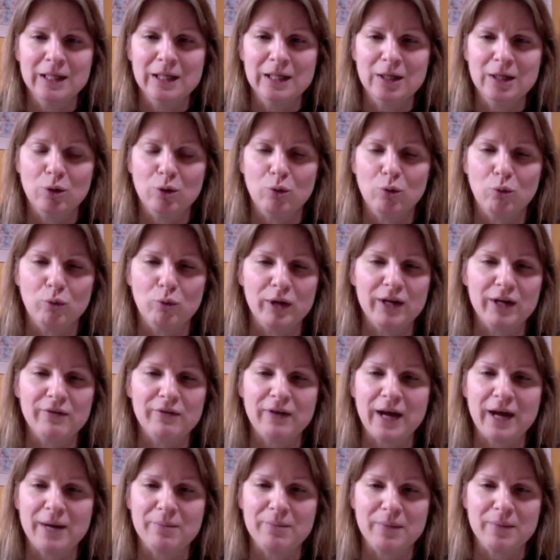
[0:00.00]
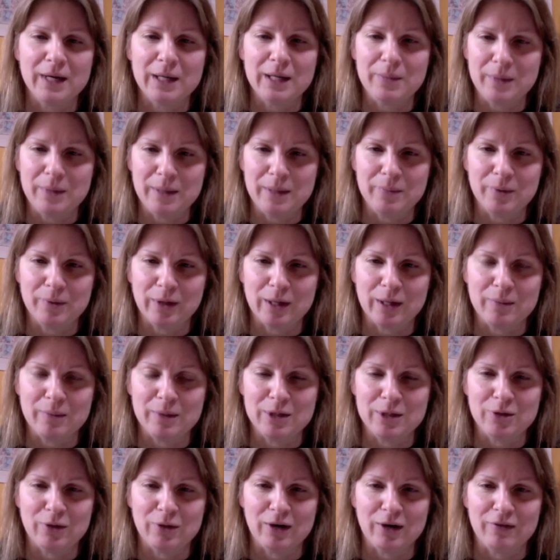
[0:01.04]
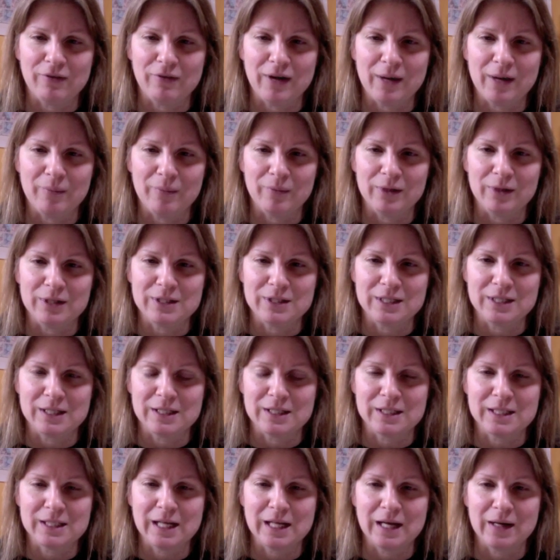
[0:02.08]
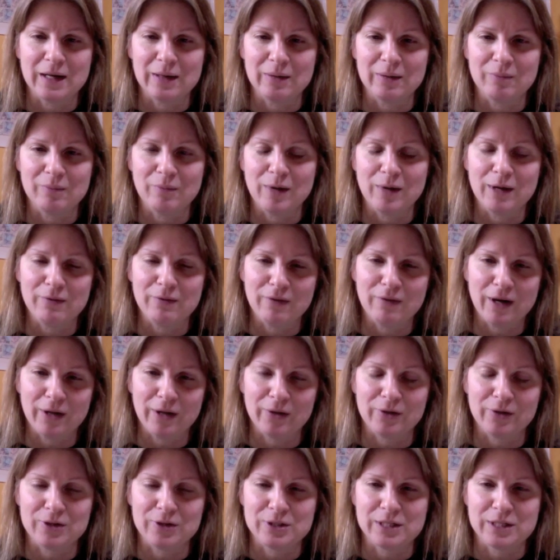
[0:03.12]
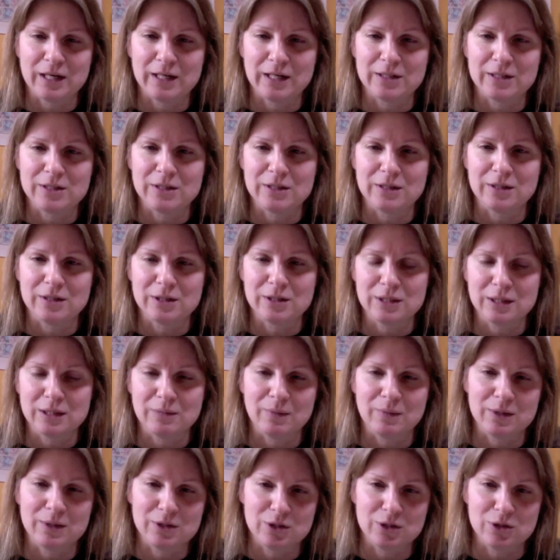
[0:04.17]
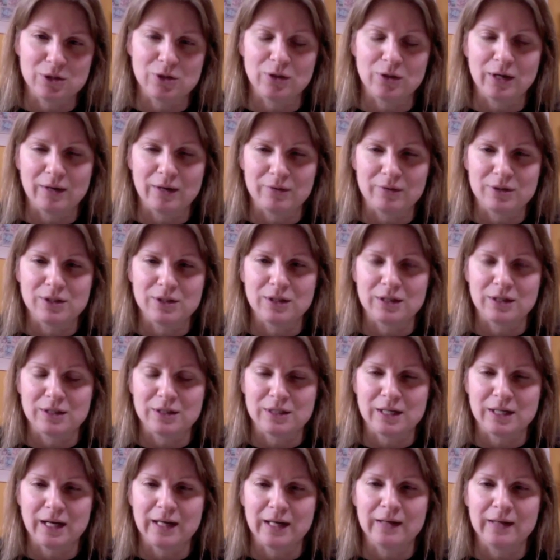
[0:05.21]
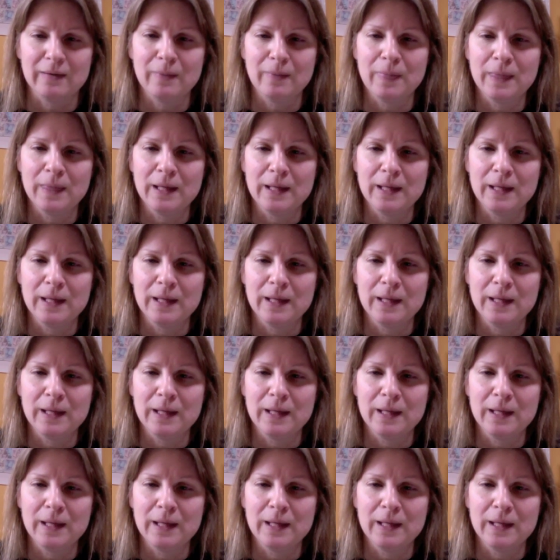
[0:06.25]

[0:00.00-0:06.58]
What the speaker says: We have had many people come into our family since then. My father has died since, and my sister obviously has died.